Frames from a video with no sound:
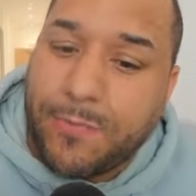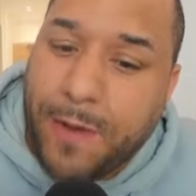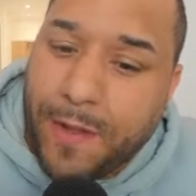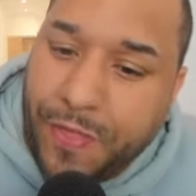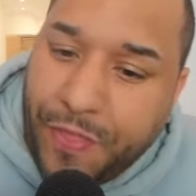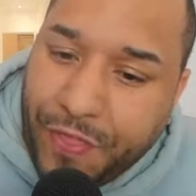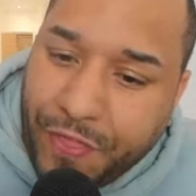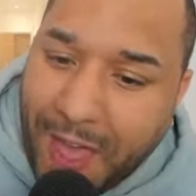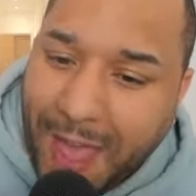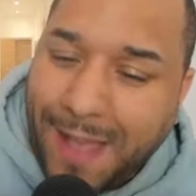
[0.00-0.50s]

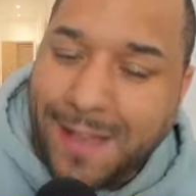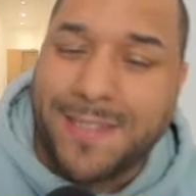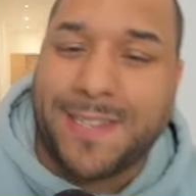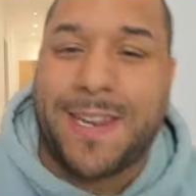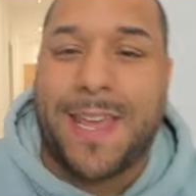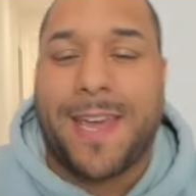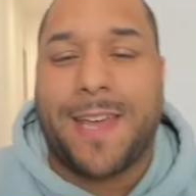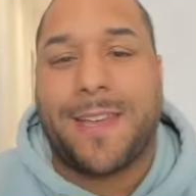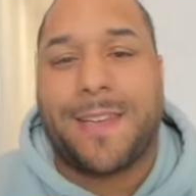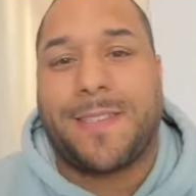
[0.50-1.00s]

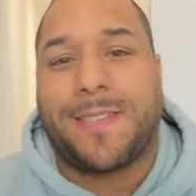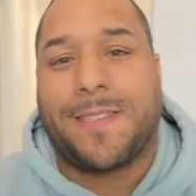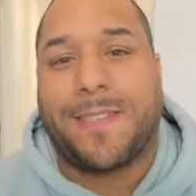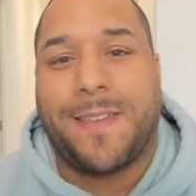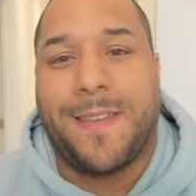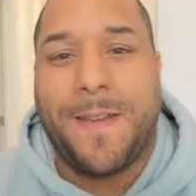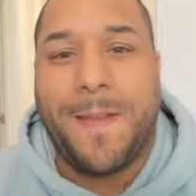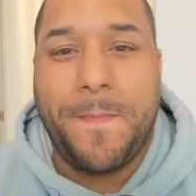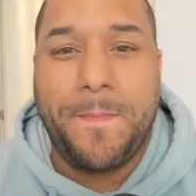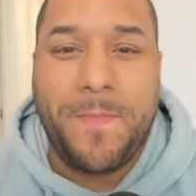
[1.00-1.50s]
1000x.
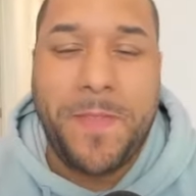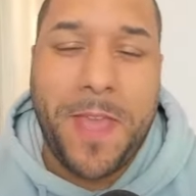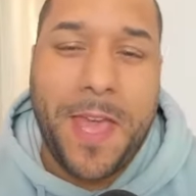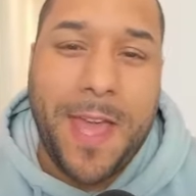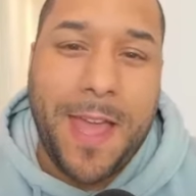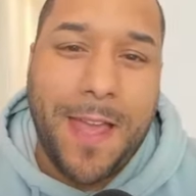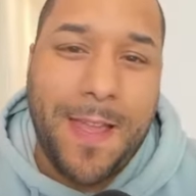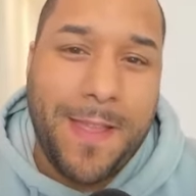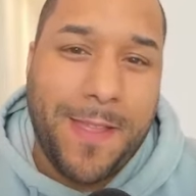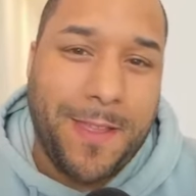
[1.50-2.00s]

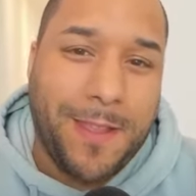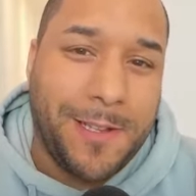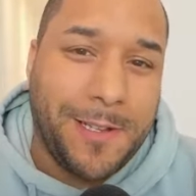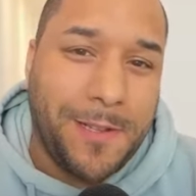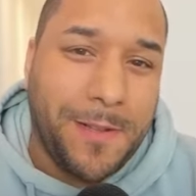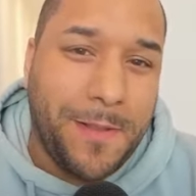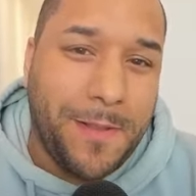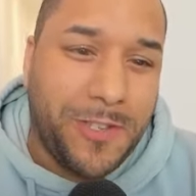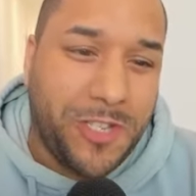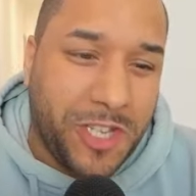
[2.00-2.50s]
Yeah?
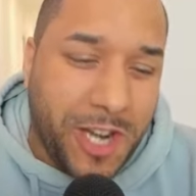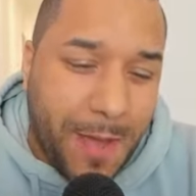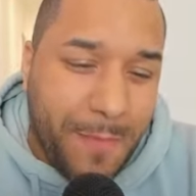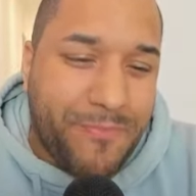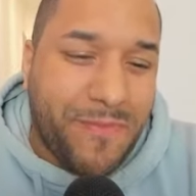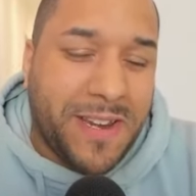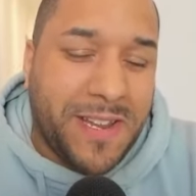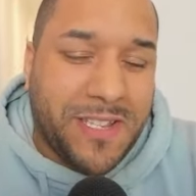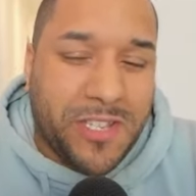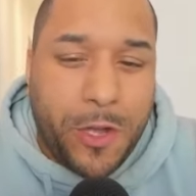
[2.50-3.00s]
Should I
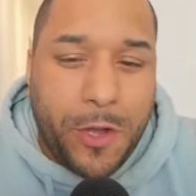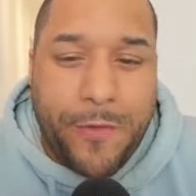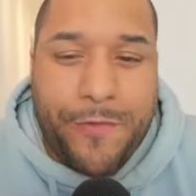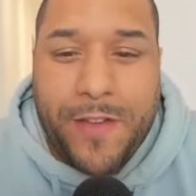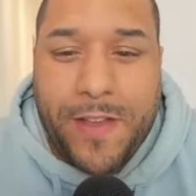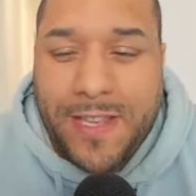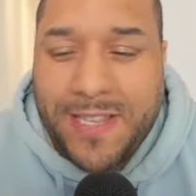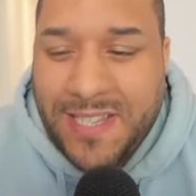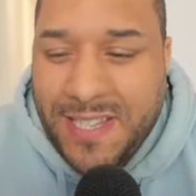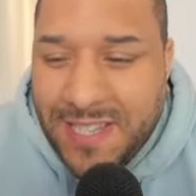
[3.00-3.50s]
bring this
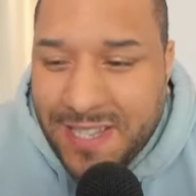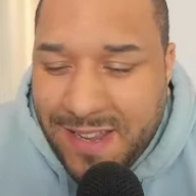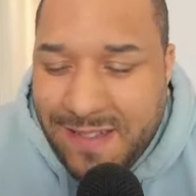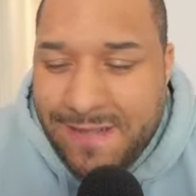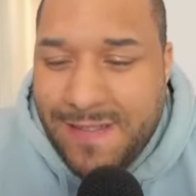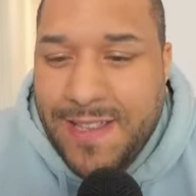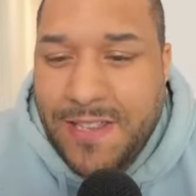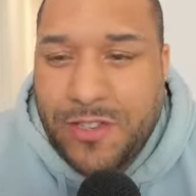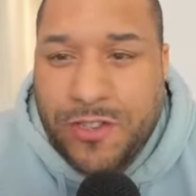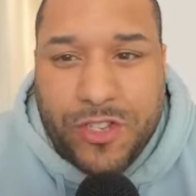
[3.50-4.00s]
over a
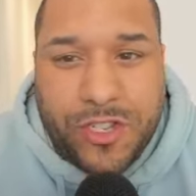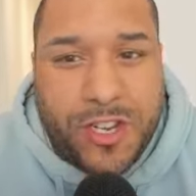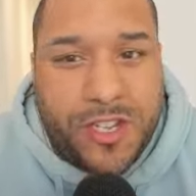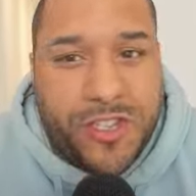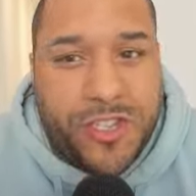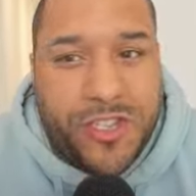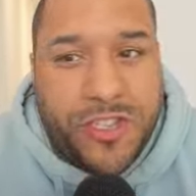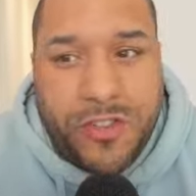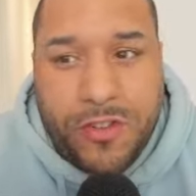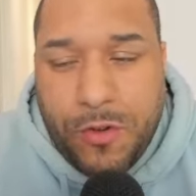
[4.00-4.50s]
series or should I
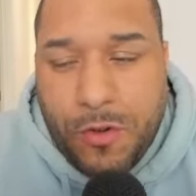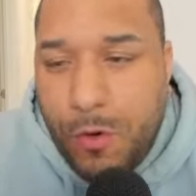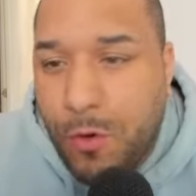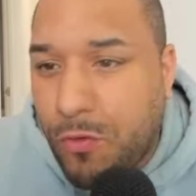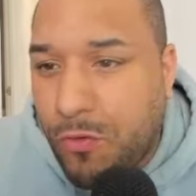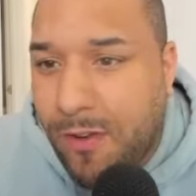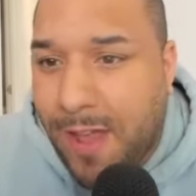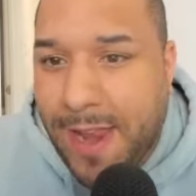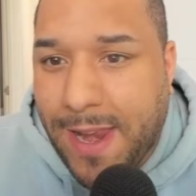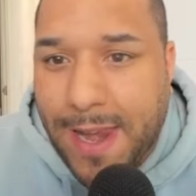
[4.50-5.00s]
just do it
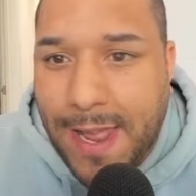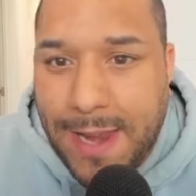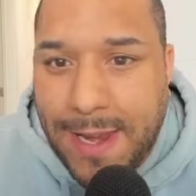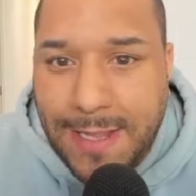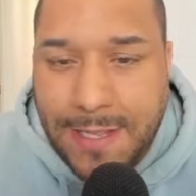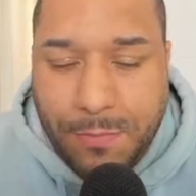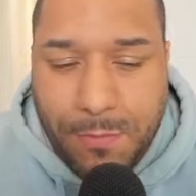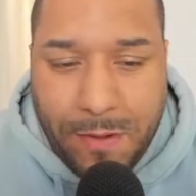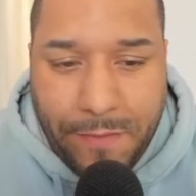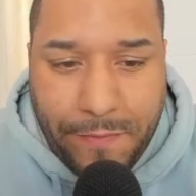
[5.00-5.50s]
all right now in
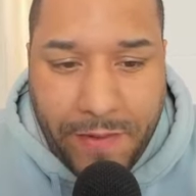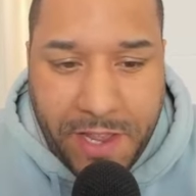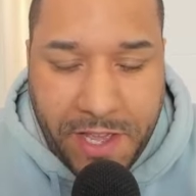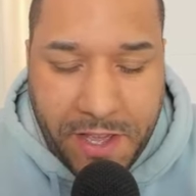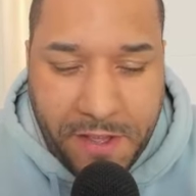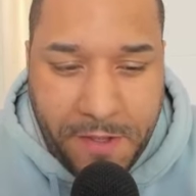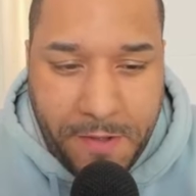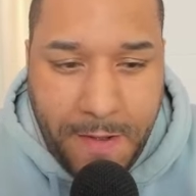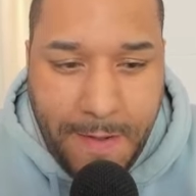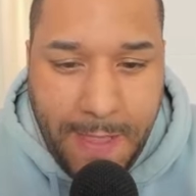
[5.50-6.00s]
this one
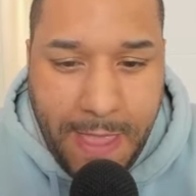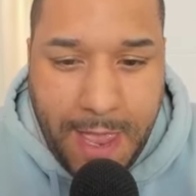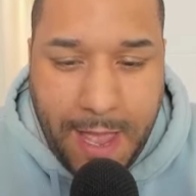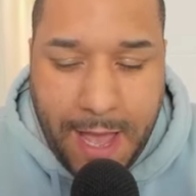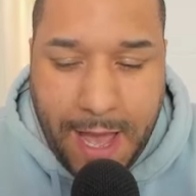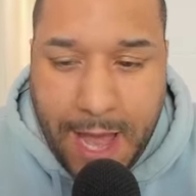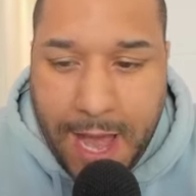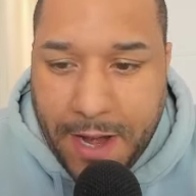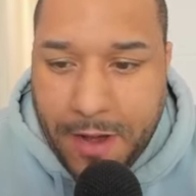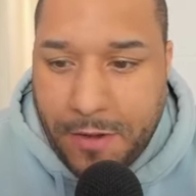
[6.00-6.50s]
video?
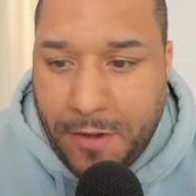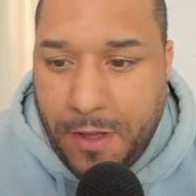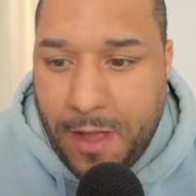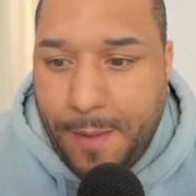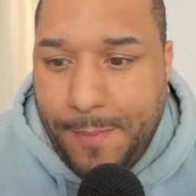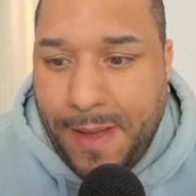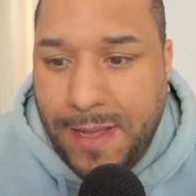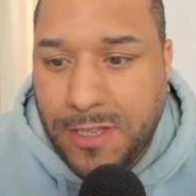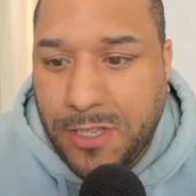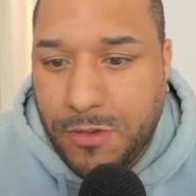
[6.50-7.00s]
I don't know. I
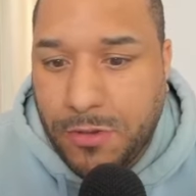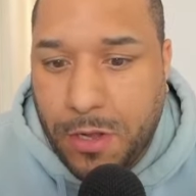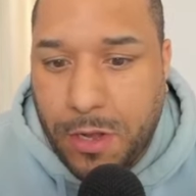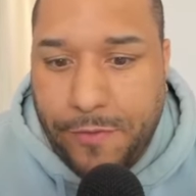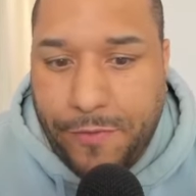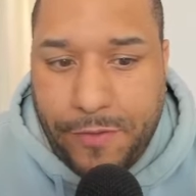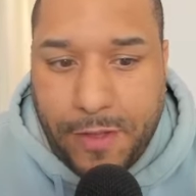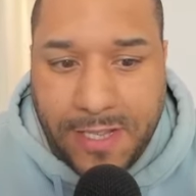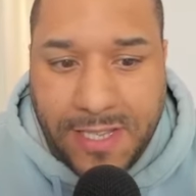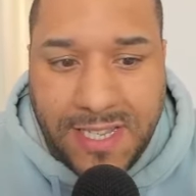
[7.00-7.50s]
might do it
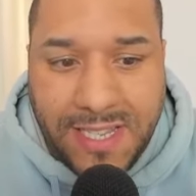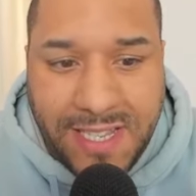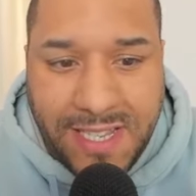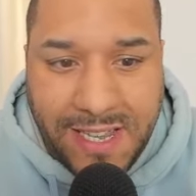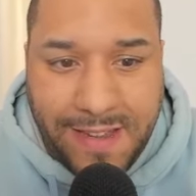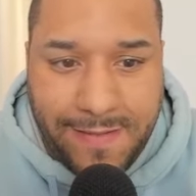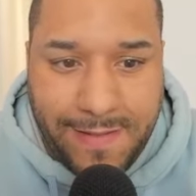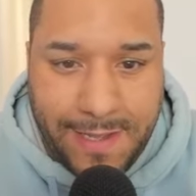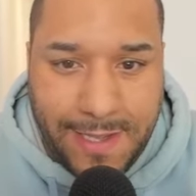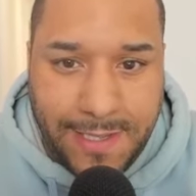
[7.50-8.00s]
over a
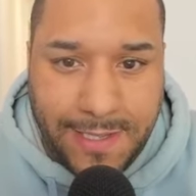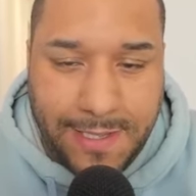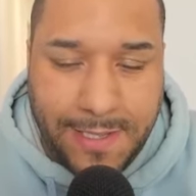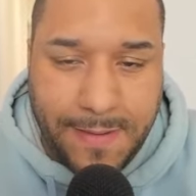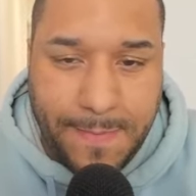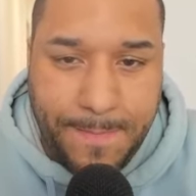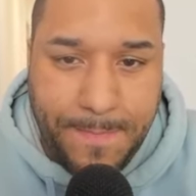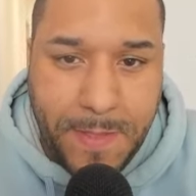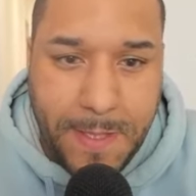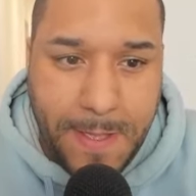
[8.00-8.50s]

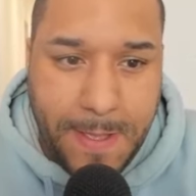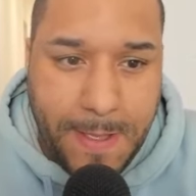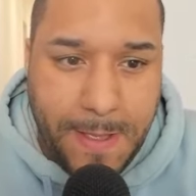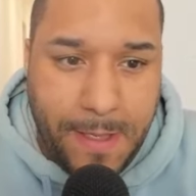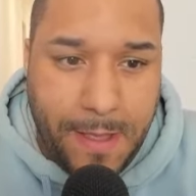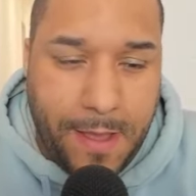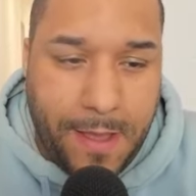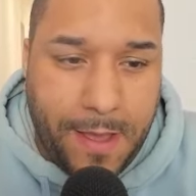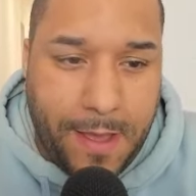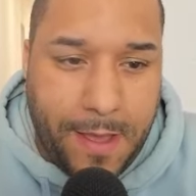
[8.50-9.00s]
series.
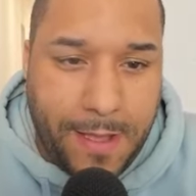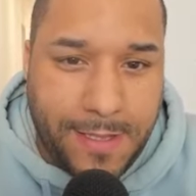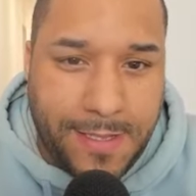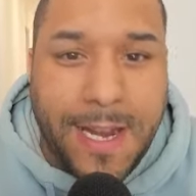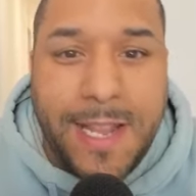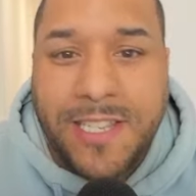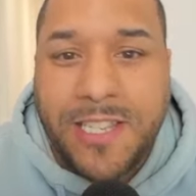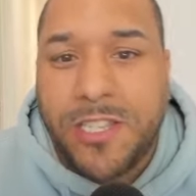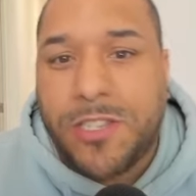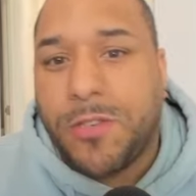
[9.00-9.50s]
Uh, so
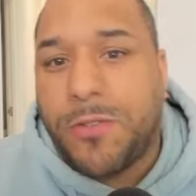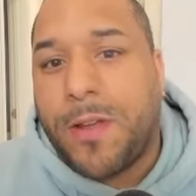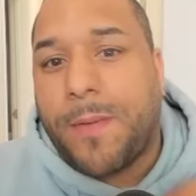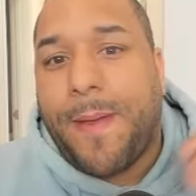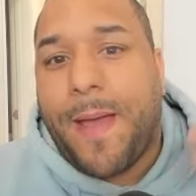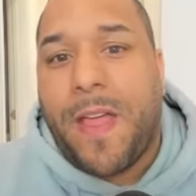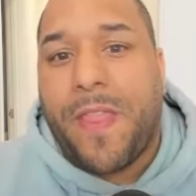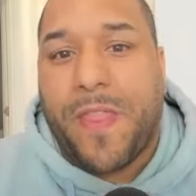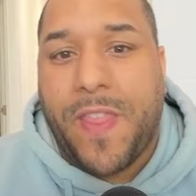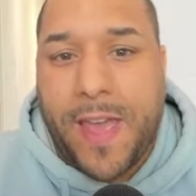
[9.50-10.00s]
let's just talk
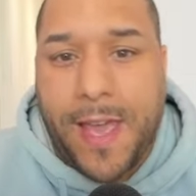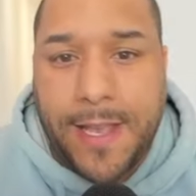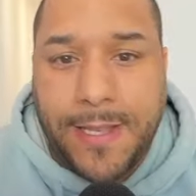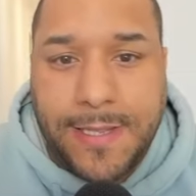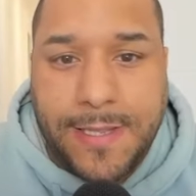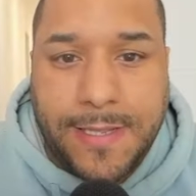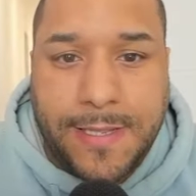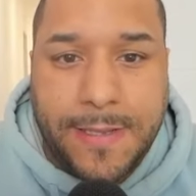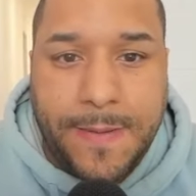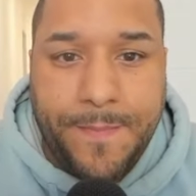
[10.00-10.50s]
about
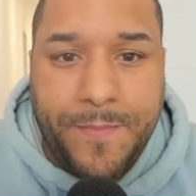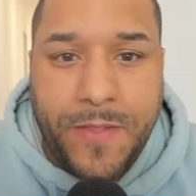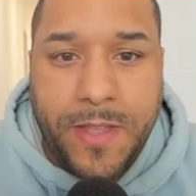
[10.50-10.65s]
this